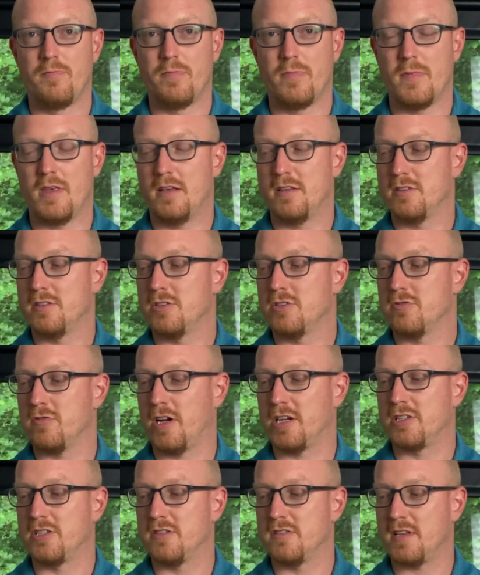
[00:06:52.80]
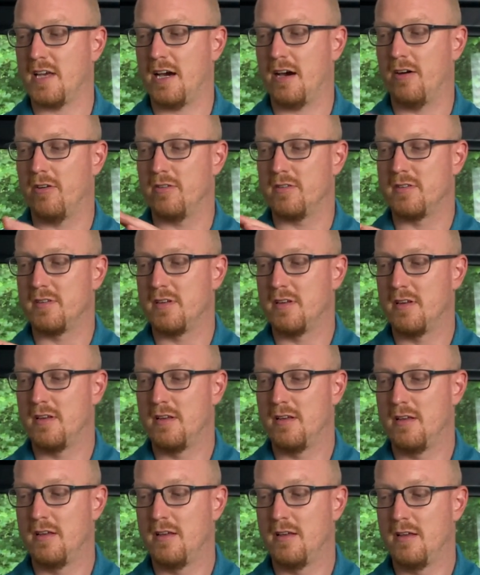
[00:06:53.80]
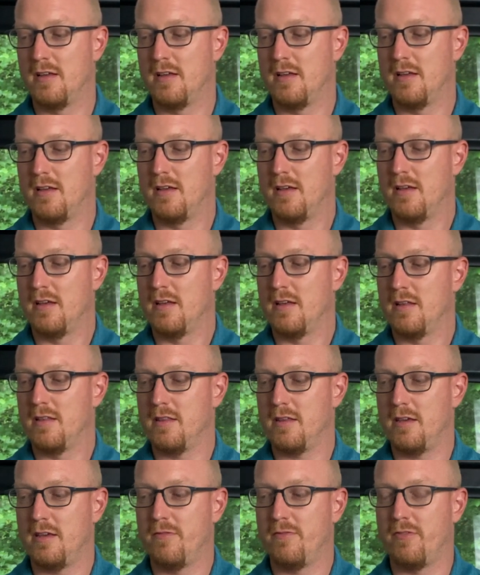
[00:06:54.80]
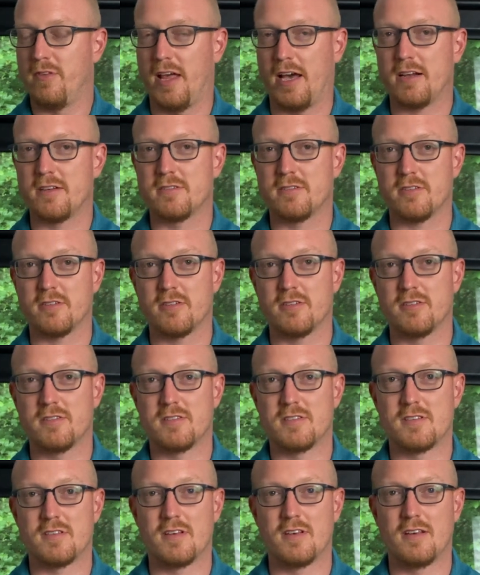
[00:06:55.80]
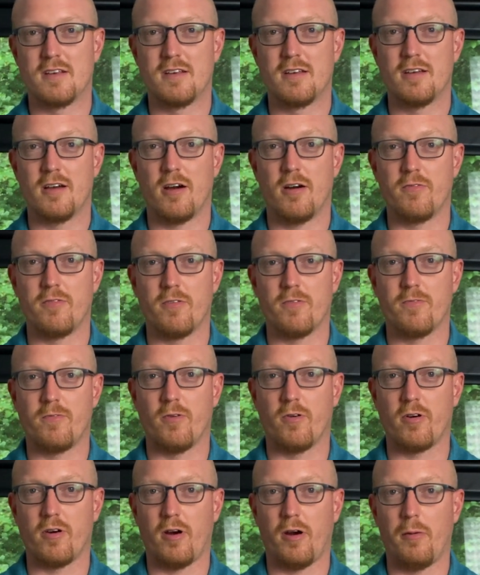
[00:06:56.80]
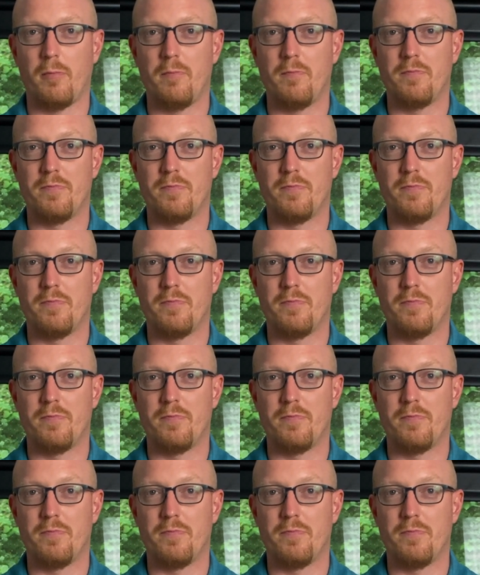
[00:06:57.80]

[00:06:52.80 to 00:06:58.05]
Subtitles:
and stretches out the flexors of your forearm,